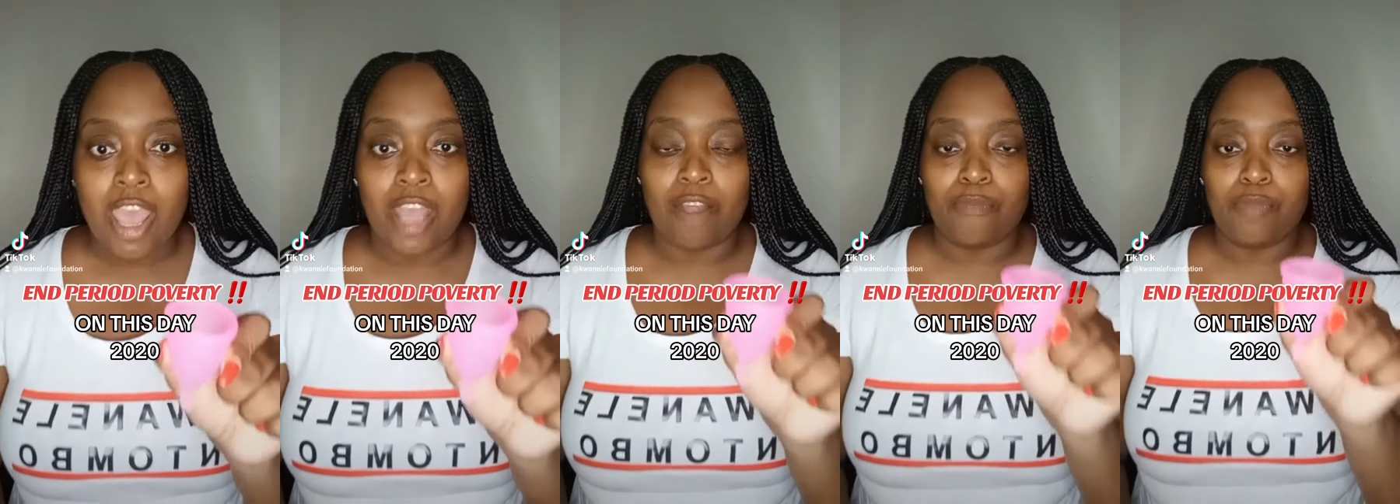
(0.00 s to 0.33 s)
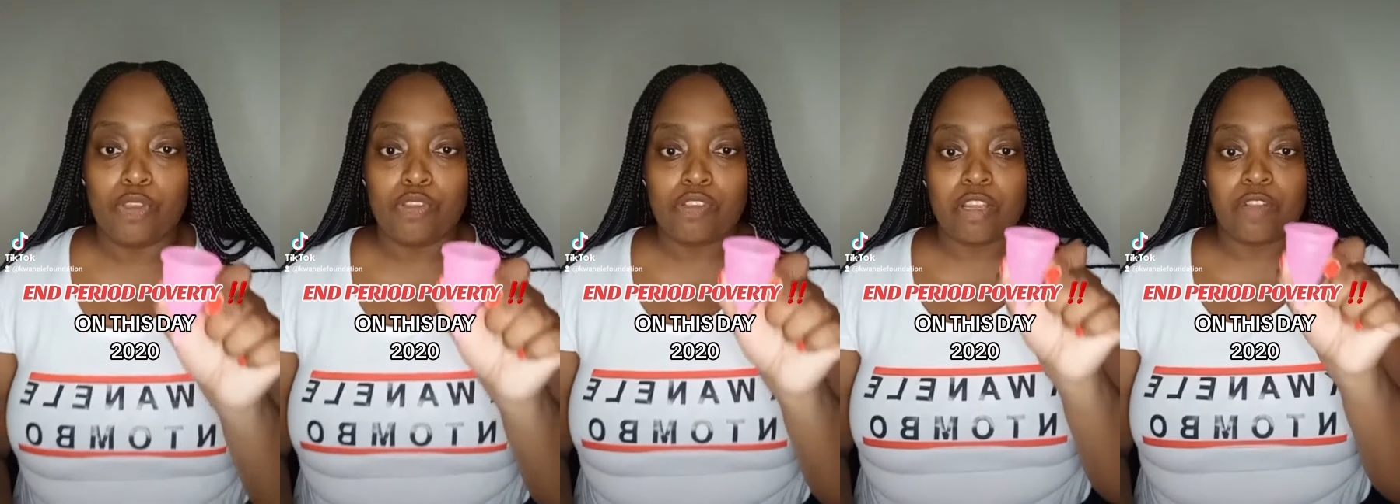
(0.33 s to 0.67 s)
And I've
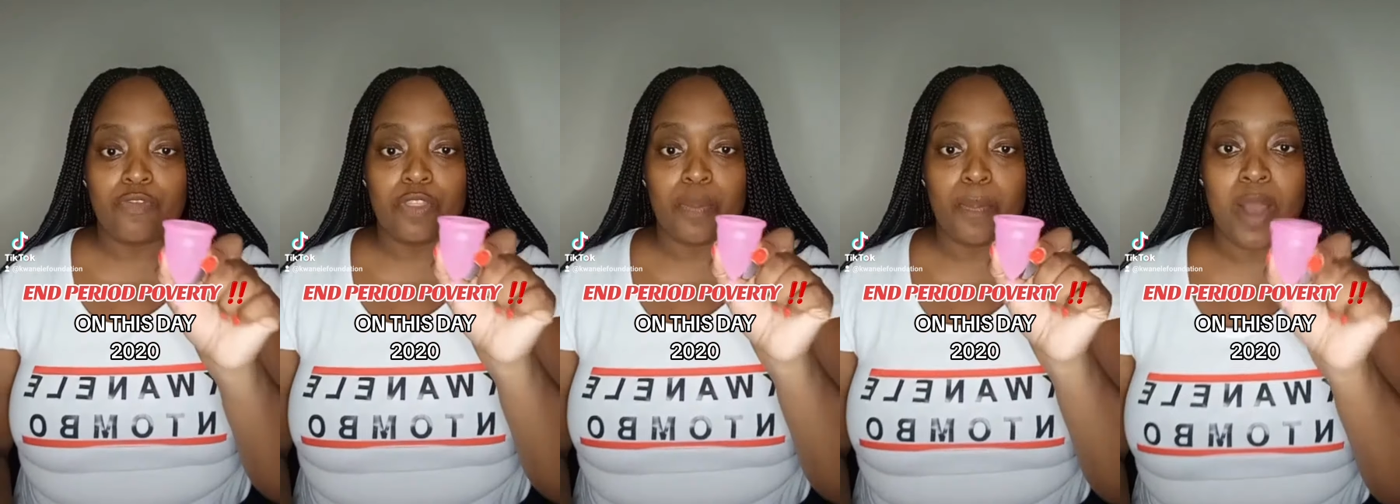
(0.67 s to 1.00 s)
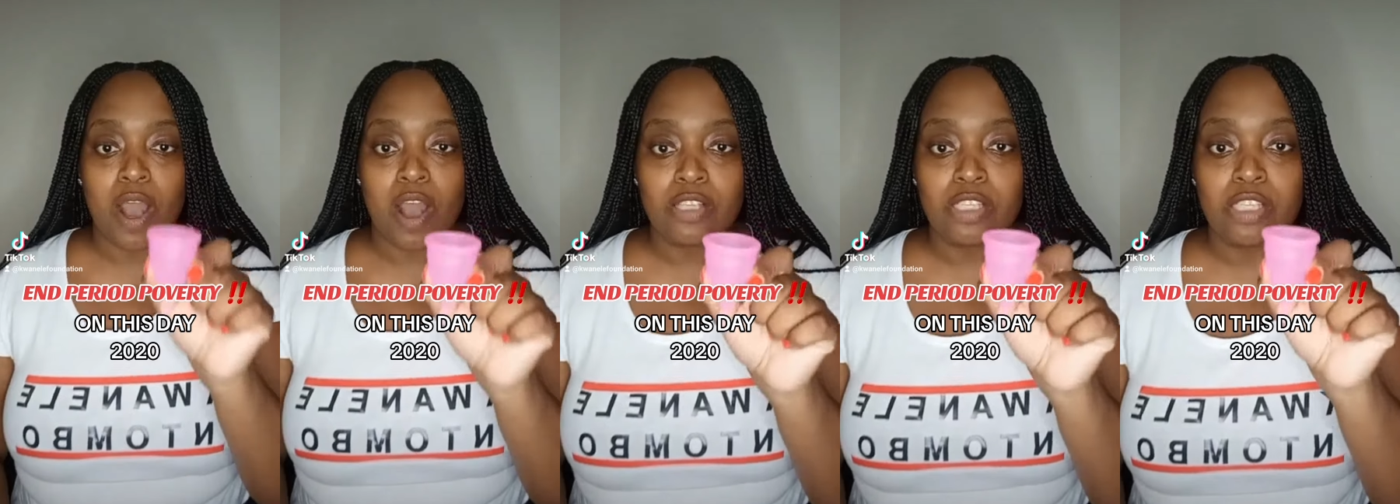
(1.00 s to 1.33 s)
been using it for the
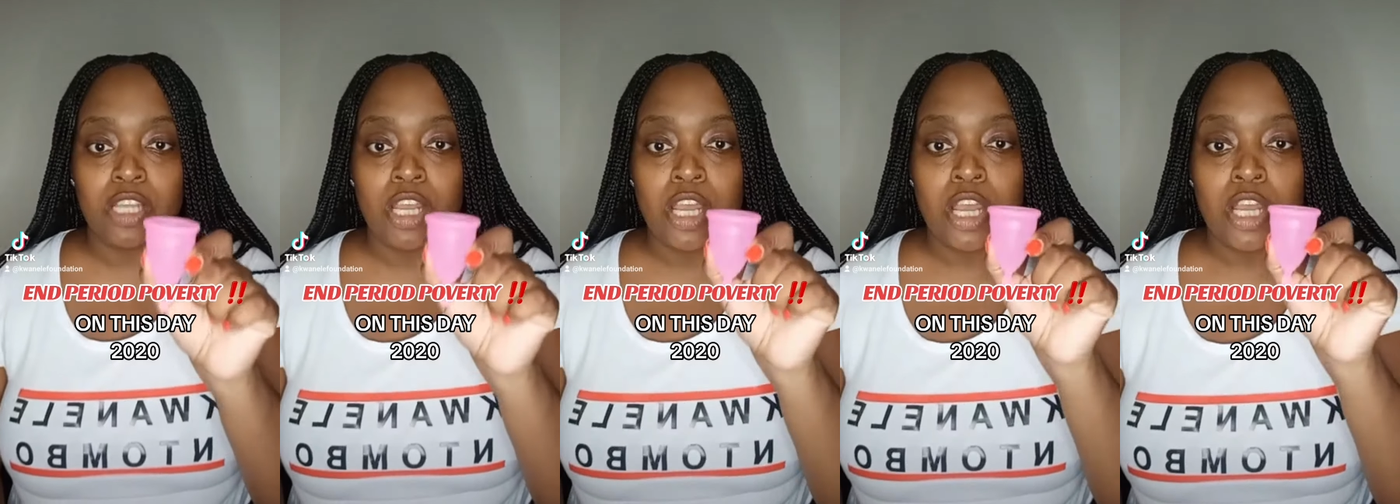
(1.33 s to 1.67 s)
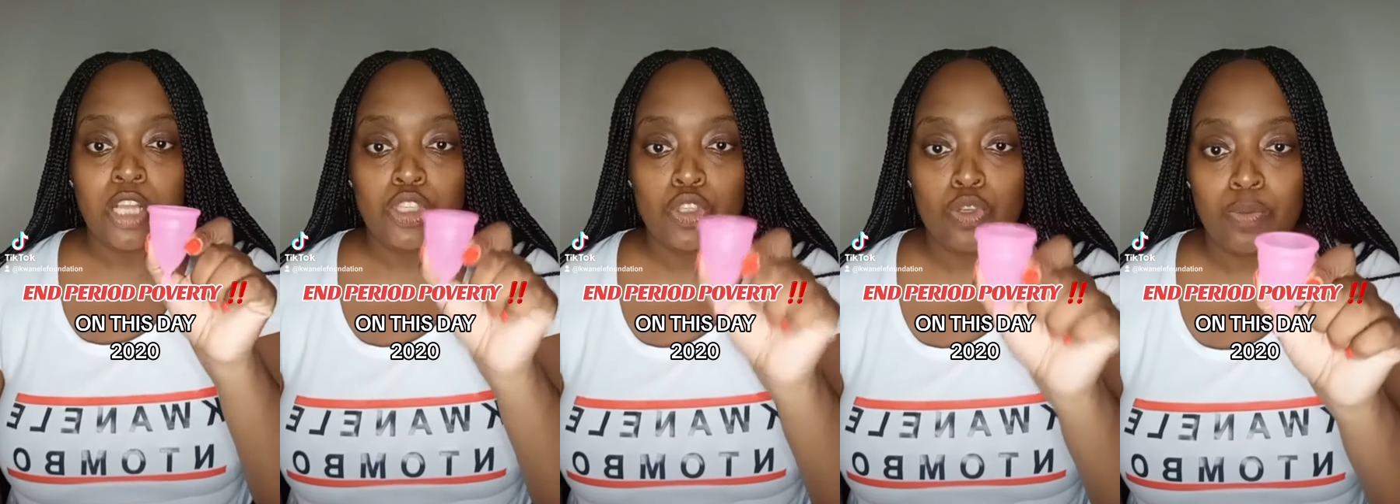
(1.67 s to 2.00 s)
past
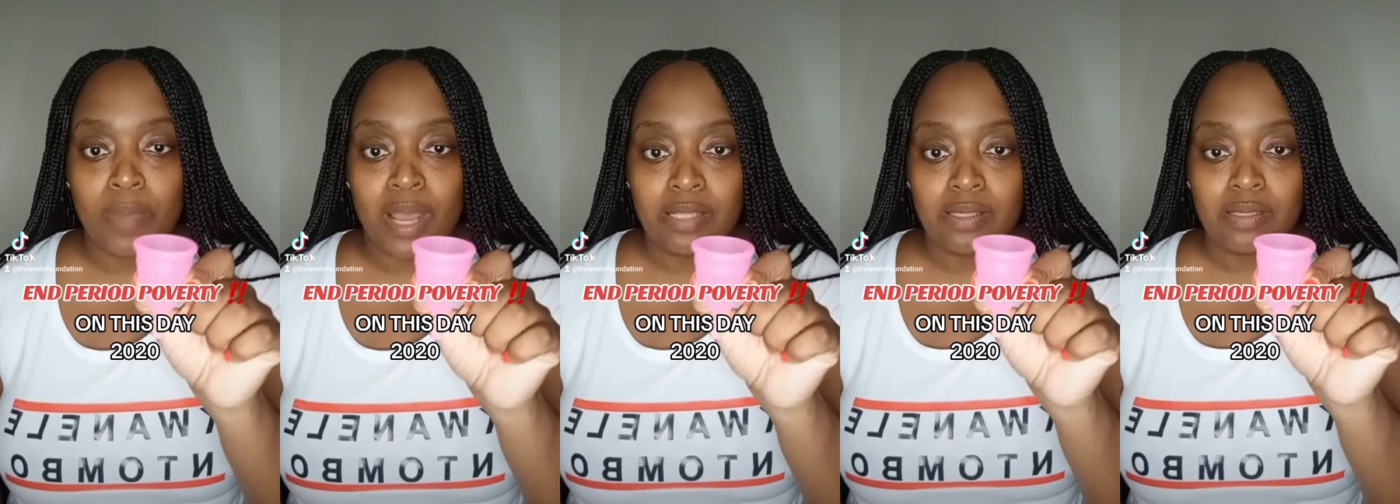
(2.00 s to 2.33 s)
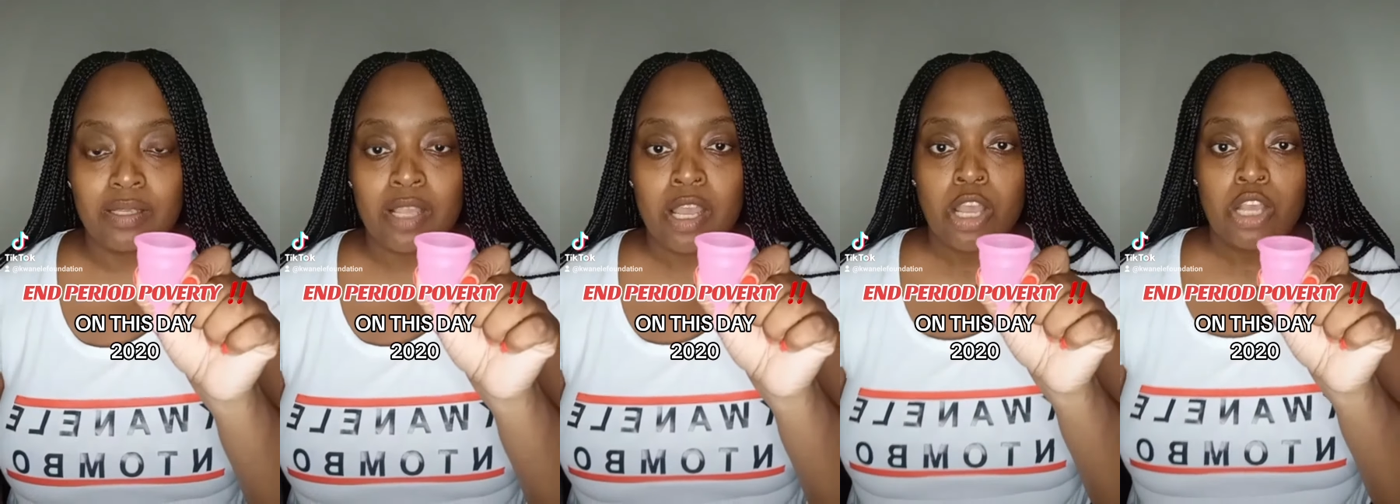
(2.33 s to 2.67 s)
two
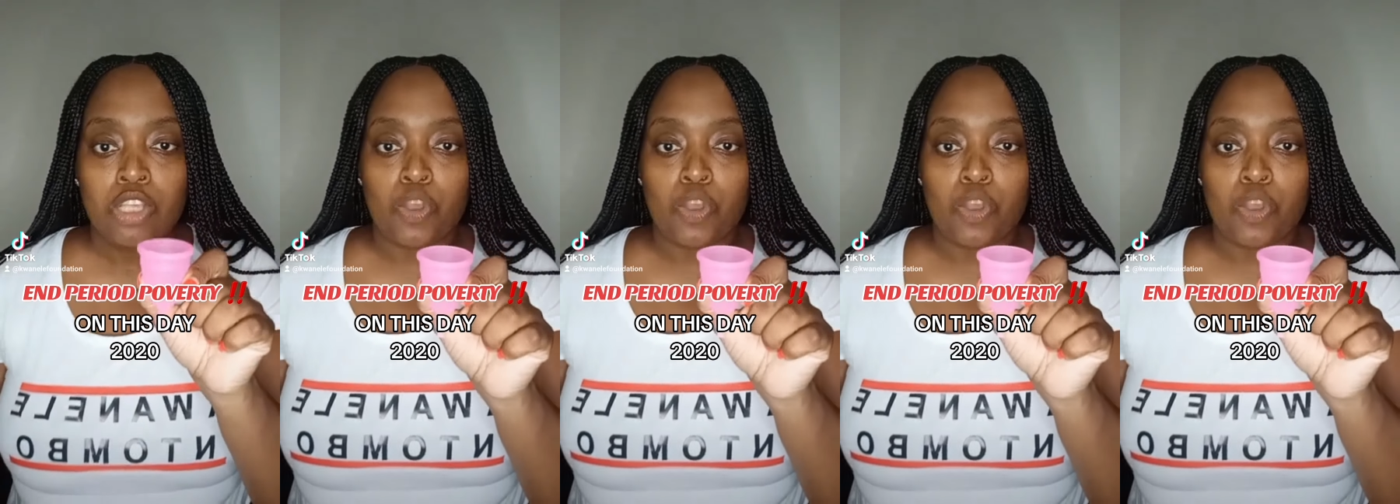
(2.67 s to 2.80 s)
months.